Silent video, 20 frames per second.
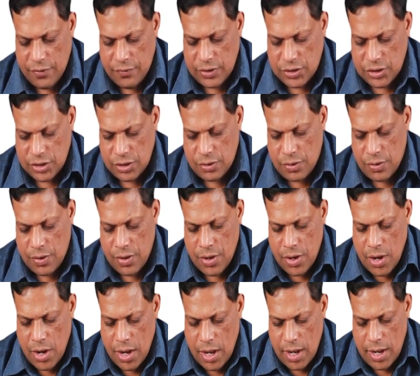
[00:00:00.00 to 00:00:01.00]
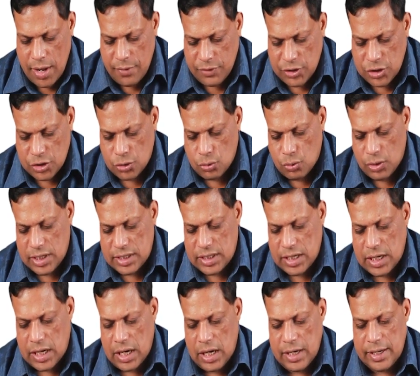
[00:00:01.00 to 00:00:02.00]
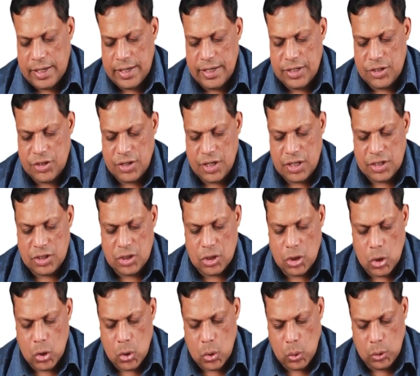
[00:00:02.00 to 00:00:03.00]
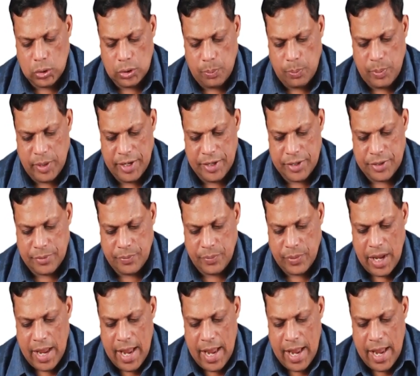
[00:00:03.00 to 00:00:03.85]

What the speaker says: which is known as the cartilaginous growth plate.